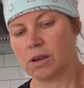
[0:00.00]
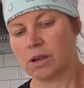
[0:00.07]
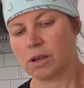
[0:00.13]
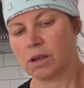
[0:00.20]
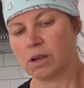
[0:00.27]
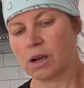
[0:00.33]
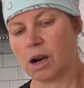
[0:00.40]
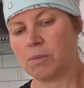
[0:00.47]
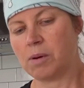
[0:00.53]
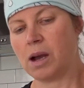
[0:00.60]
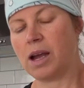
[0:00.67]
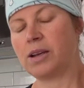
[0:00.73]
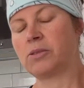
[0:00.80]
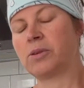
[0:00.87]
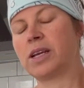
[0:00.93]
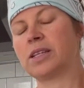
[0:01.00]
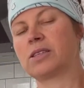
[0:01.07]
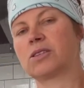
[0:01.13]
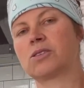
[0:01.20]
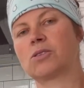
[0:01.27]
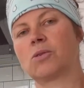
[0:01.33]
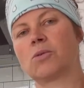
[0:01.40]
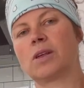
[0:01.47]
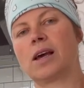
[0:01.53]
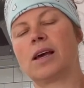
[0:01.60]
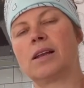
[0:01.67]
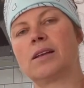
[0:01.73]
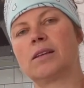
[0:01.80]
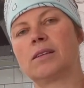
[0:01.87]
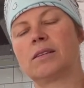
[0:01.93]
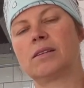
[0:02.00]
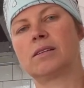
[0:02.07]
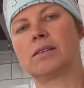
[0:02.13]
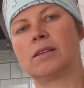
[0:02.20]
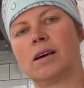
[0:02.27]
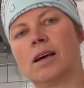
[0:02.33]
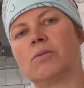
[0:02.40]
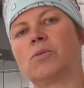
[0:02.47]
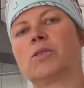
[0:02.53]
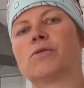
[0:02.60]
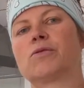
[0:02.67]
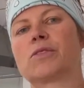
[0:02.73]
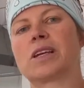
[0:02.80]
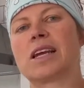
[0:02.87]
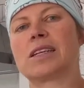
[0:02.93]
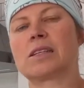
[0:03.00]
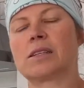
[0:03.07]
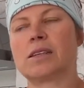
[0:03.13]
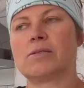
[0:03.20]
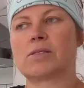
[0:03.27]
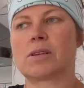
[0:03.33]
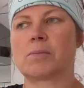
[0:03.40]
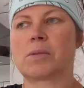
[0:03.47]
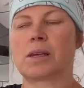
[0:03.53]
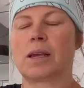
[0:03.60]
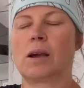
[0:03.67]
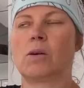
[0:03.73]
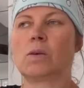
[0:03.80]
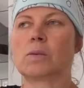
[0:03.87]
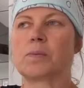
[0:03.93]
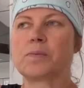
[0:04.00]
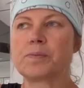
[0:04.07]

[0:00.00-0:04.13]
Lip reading: carbohydrates so that I wouldn't forget to leave something out.